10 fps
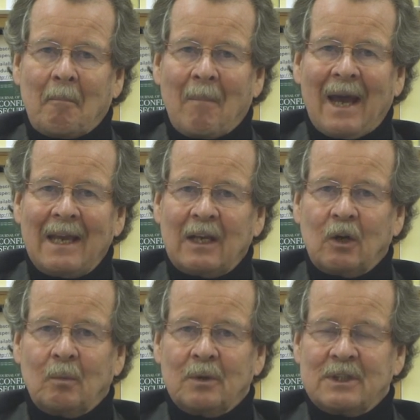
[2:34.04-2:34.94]
my
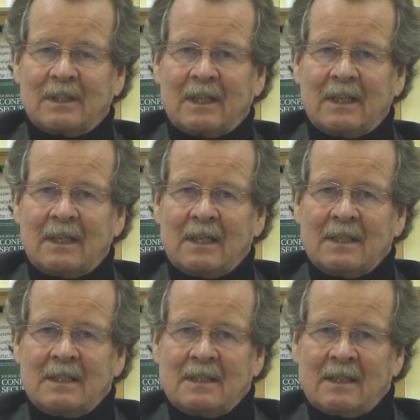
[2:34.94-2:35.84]
global study
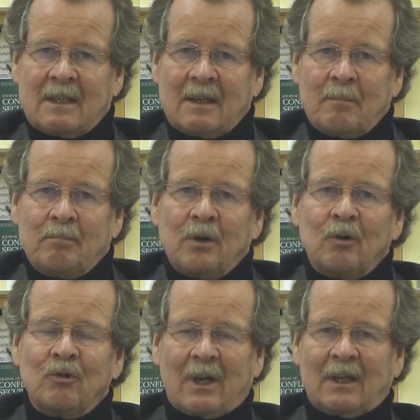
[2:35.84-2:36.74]
is a
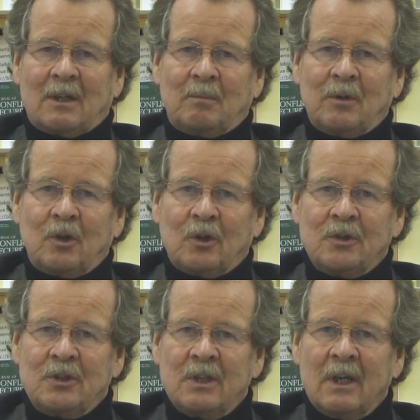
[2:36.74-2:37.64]
product,
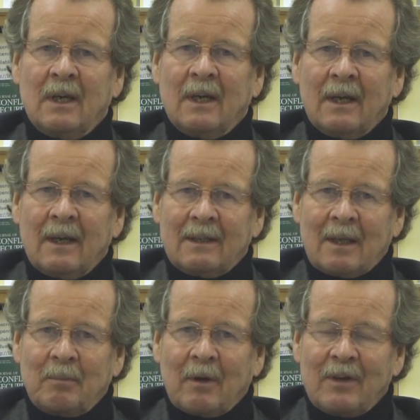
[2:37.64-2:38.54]
because
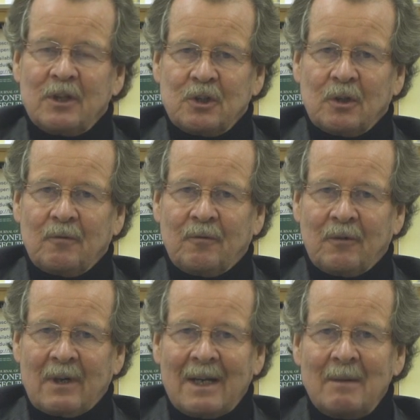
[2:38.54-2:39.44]
deprivation
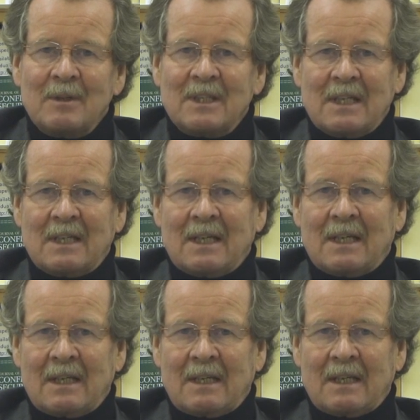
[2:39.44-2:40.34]
of
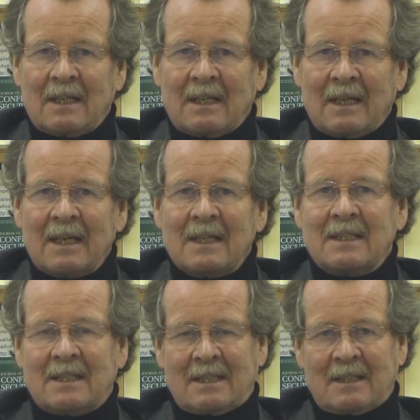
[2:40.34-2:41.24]
liberty
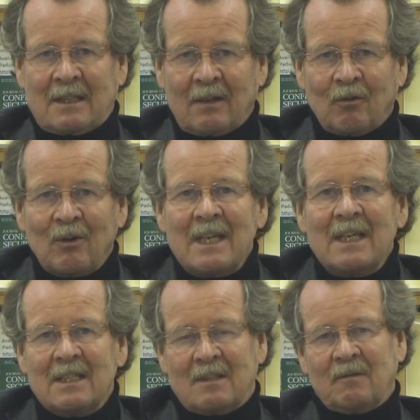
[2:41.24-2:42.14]
is the
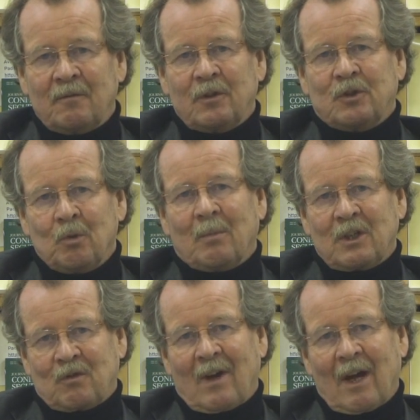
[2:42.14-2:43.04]
reason for so
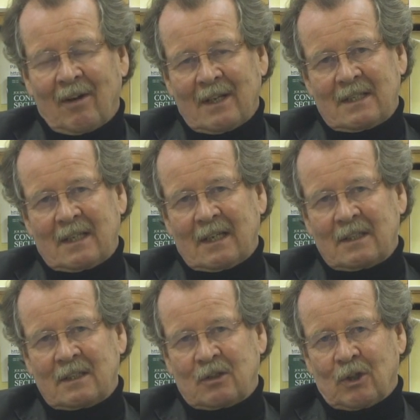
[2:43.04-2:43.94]
much violence
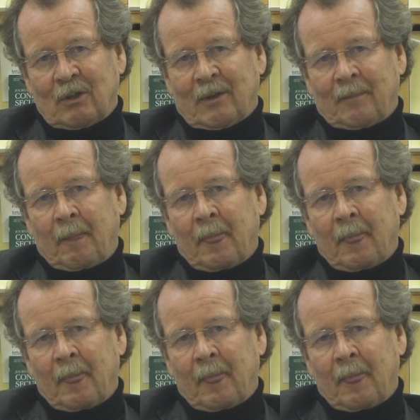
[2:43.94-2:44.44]
against children.